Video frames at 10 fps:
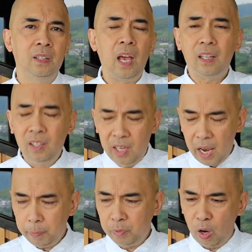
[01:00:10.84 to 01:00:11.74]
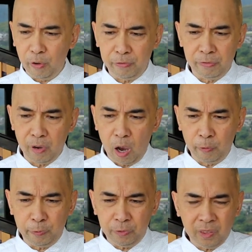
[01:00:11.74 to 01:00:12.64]
That depth
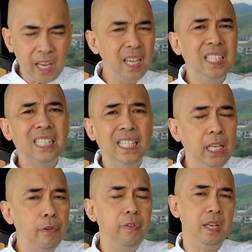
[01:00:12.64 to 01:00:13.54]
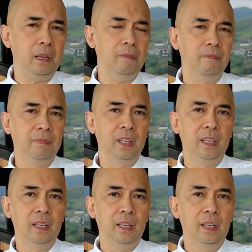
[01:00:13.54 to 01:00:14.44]
of thanksgiving,
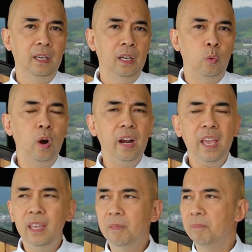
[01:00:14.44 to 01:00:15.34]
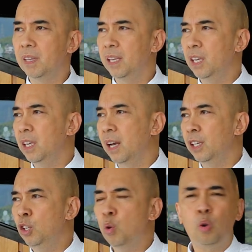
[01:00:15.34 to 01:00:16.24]
wherein
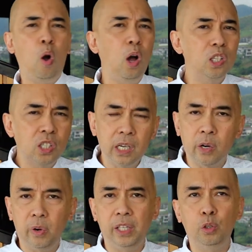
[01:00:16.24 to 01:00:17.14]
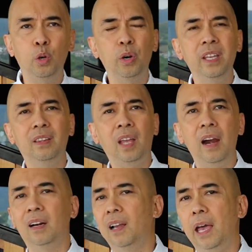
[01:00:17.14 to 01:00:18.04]
you consecrate your
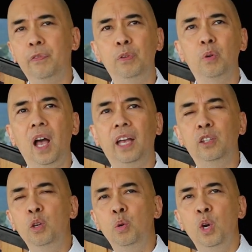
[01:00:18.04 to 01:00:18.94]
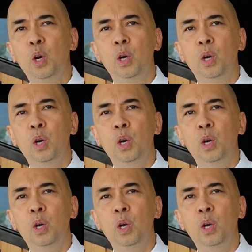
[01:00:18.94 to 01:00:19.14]
entire life to God, you